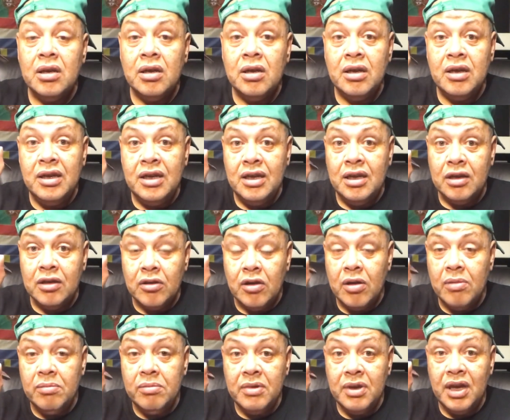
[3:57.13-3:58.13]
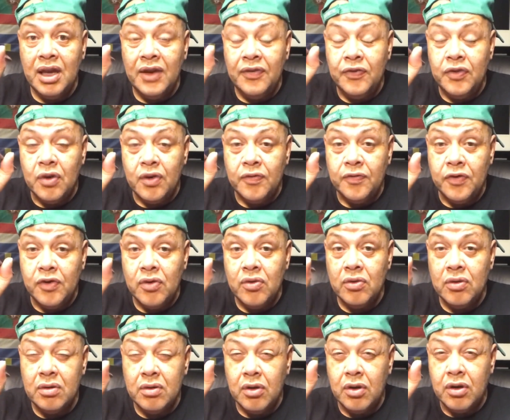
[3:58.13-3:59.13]
a EROM if your
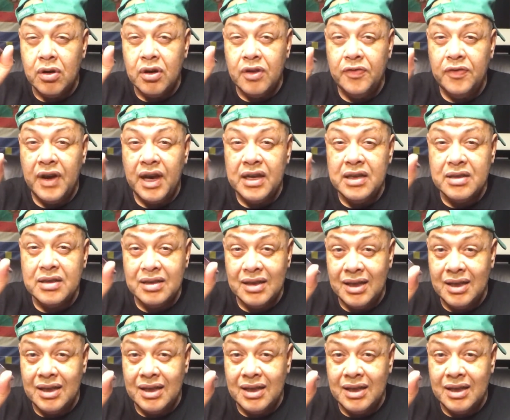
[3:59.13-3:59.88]
phone or device